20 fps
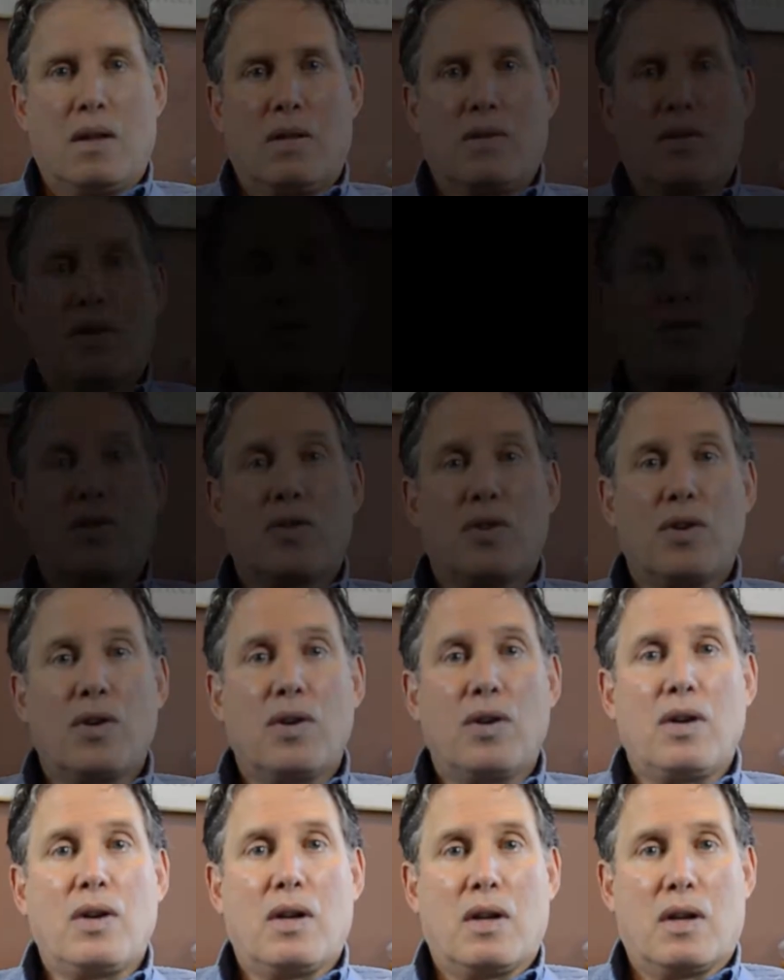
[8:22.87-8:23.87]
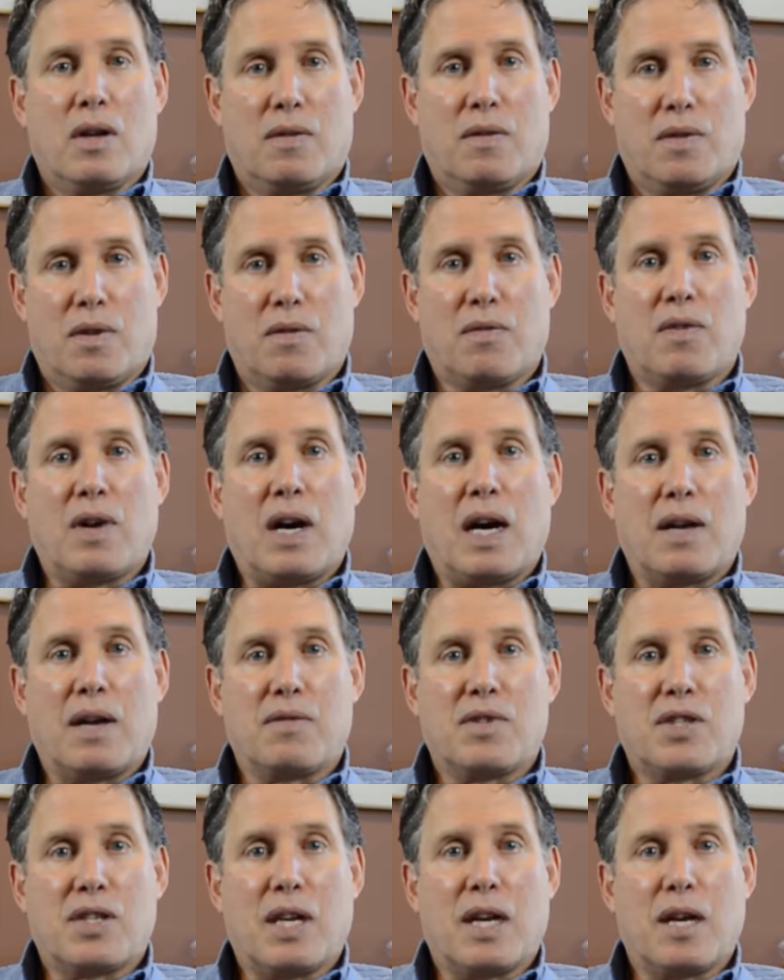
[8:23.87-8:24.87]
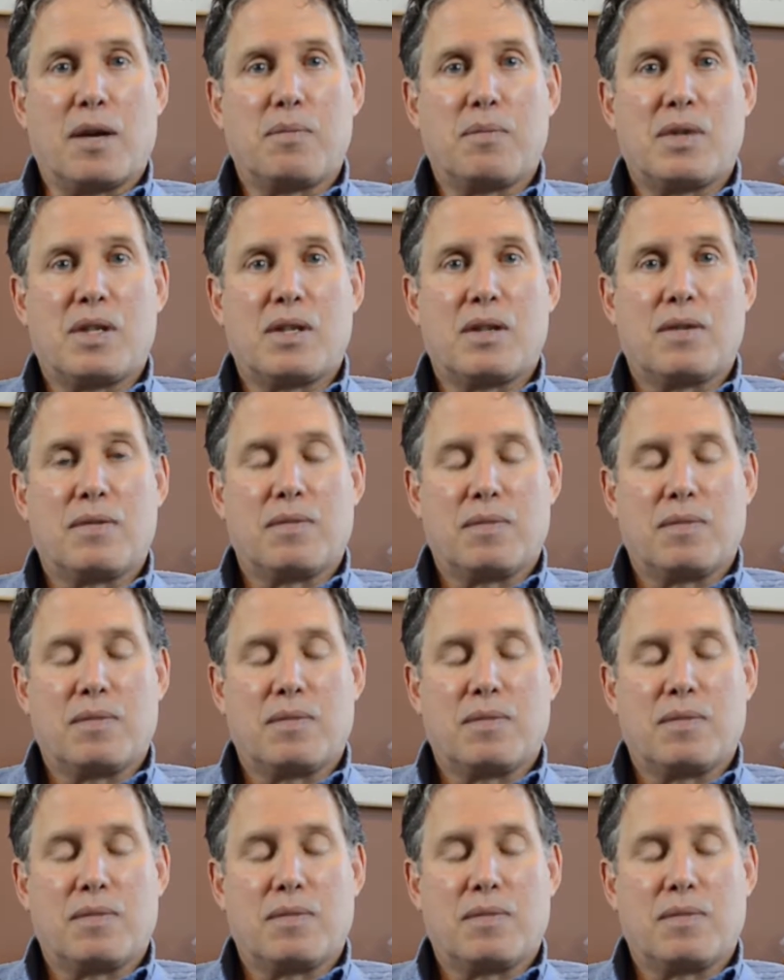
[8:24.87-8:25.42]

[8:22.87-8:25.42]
The third of the 5 steps